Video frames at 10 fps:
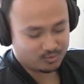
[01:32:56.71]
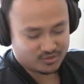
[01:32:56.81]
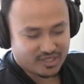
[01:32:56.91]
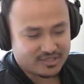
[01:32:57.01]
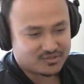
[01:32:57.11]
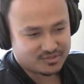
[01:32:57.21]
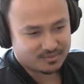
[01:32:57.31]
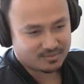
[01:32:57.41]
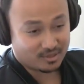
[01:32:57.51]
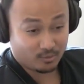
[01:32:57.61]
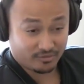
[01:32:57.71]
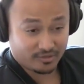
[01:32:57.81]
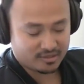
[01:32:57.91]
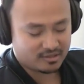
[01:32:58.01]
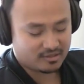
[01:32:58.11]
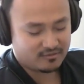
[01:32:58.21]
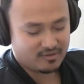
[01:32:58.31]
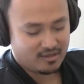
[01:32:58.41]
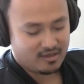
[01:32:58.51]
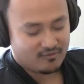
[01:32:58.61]
sketching something that we're thinking of,
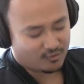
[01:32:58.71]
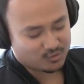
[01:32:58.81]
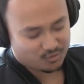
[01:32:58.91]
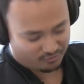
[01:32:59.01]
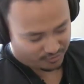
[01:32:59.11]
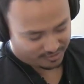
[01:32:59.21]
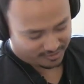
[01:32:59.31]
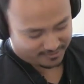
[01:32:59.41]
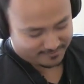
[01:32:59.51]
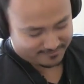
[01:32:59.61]
first we're feeling it.